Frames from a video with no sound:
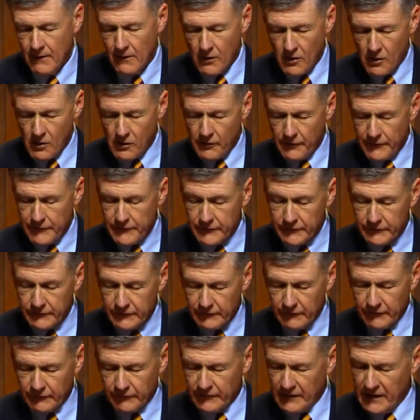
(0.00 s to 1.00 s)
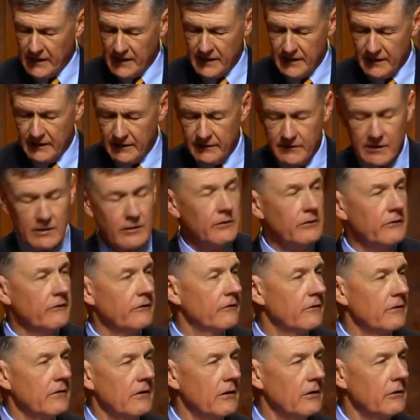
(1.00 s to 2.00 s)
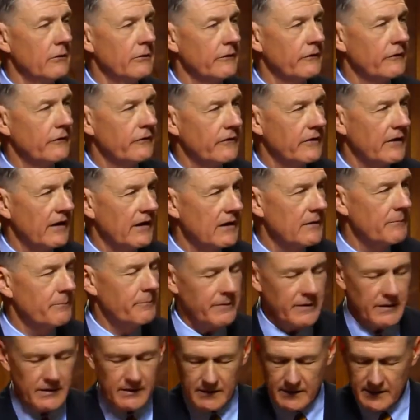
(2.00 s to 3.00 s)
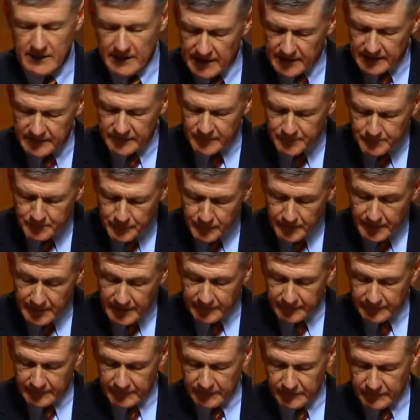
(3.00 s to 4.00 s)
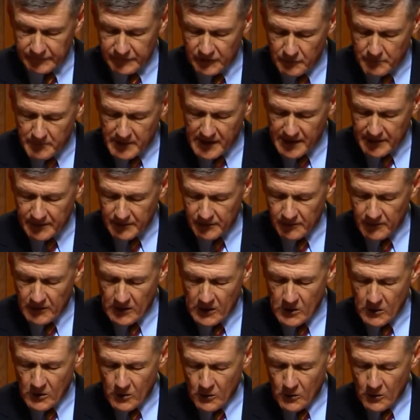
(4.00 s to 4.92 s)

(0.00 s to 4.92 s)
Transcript: All this is saying there is no escaping God's presence, no matter